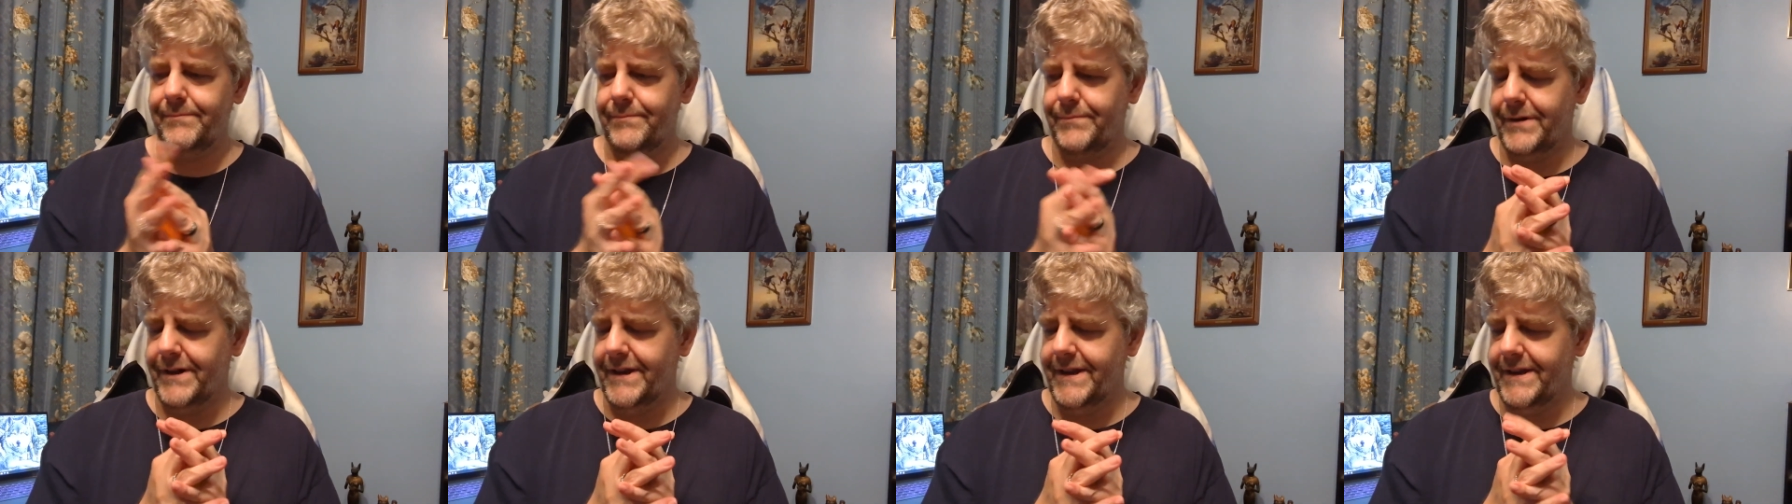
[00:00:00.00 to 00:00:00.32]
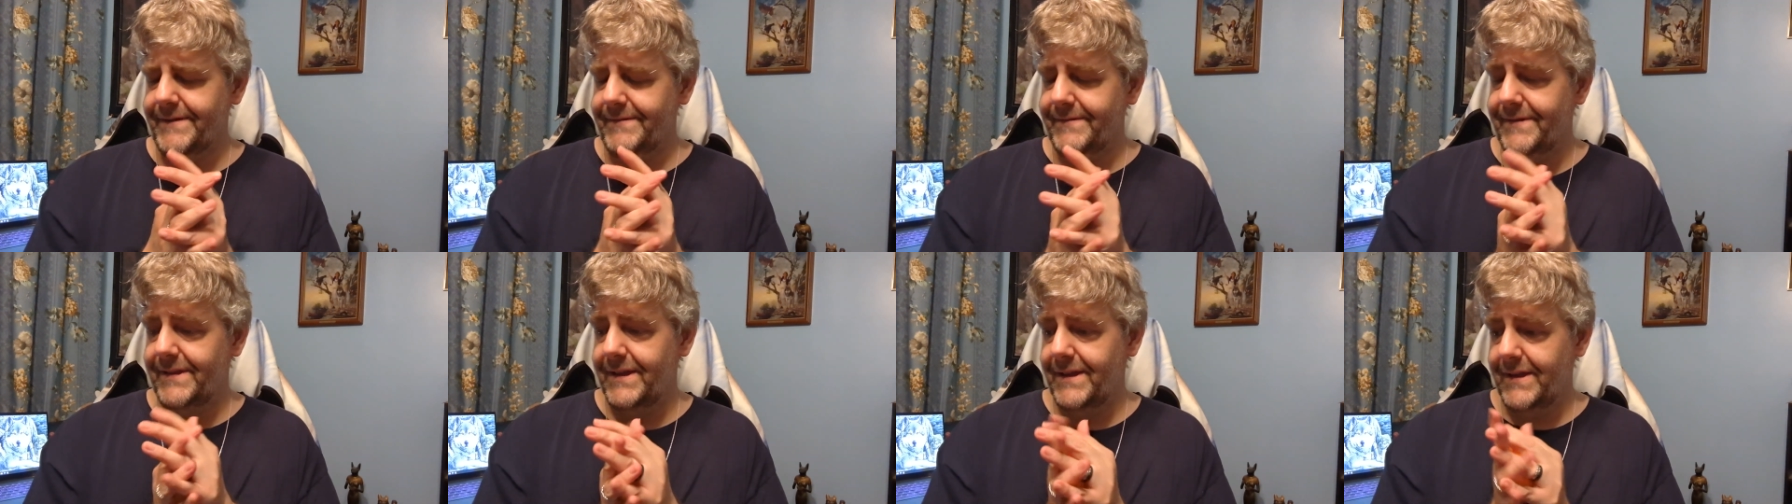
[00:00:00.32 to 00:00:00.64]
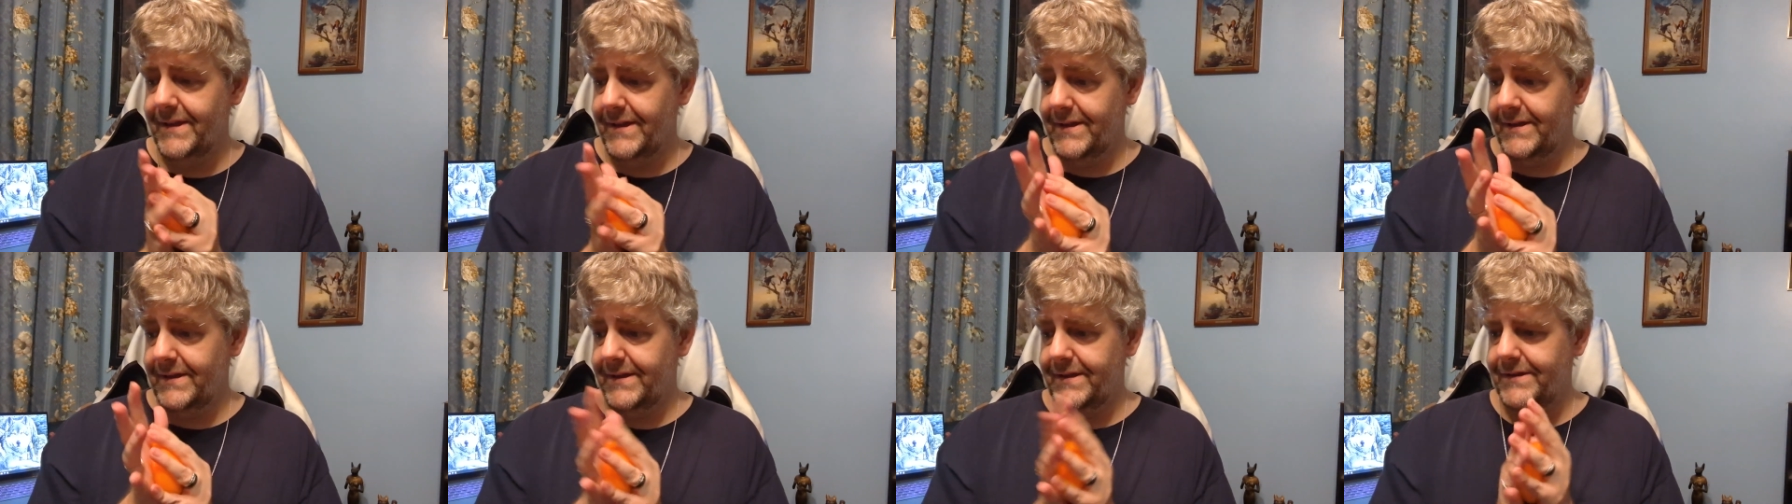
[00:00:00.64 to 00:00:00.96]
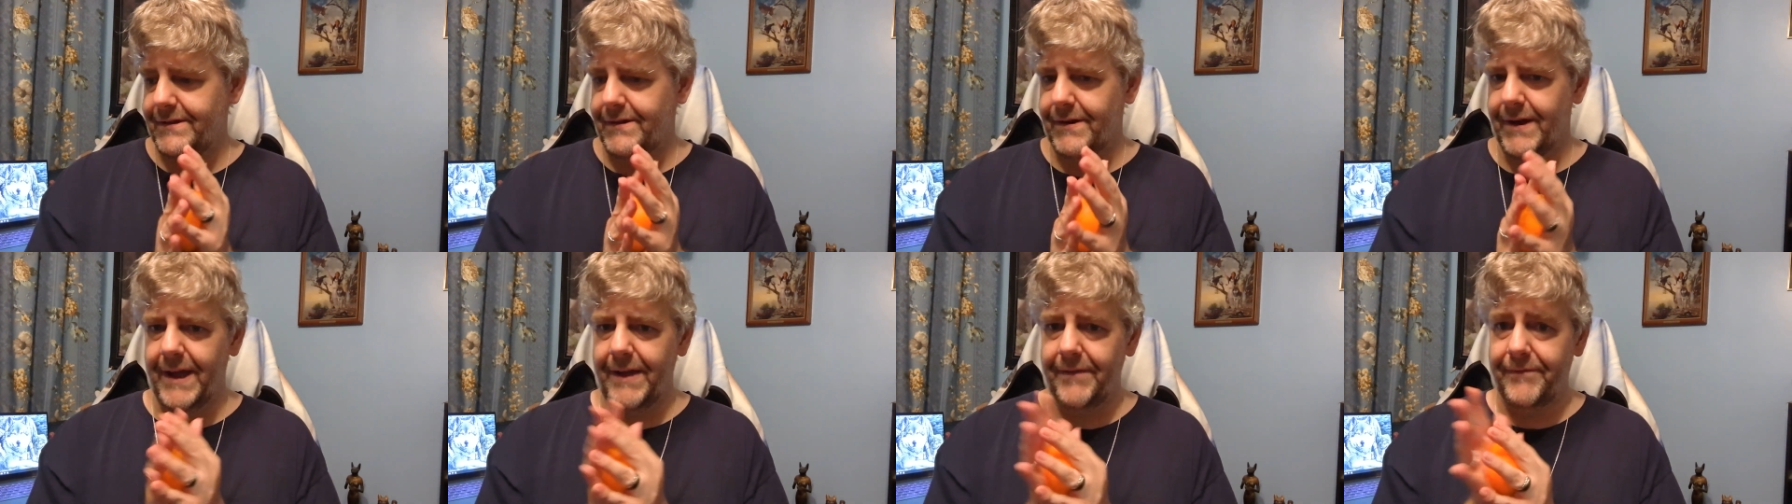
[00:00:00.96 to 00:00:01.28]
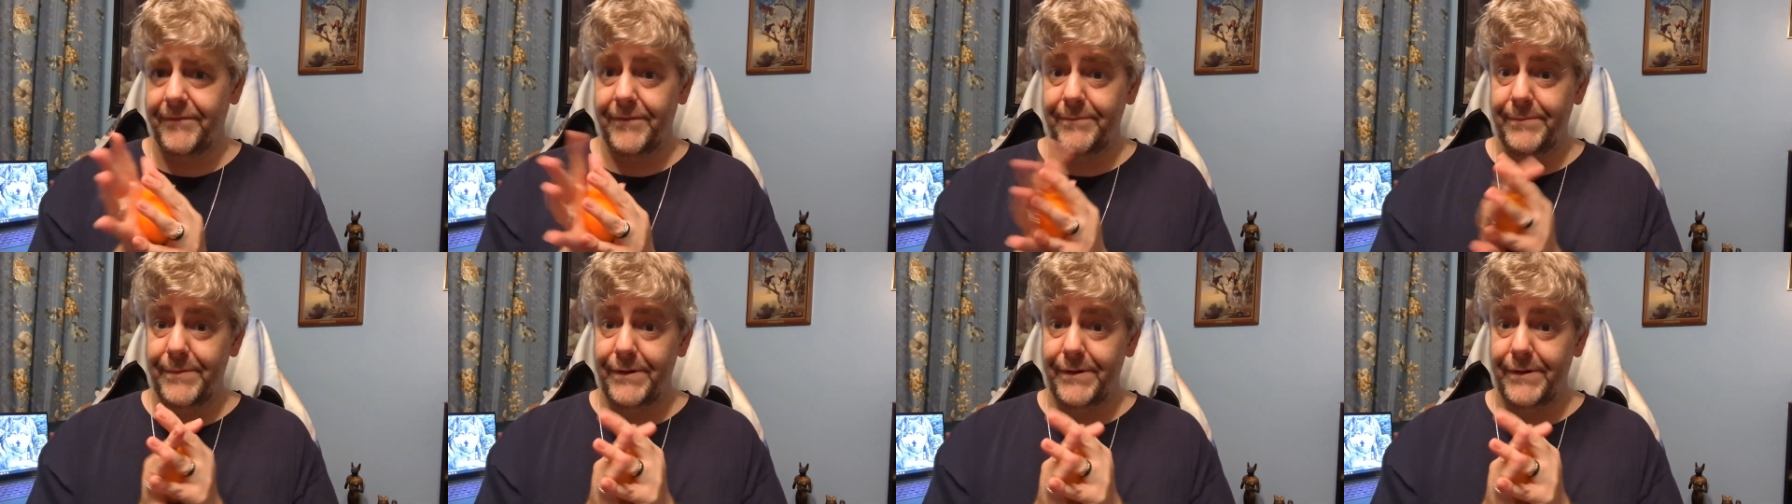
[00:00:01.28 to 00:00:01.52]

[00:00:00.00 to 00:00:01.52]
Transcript: but you know, half a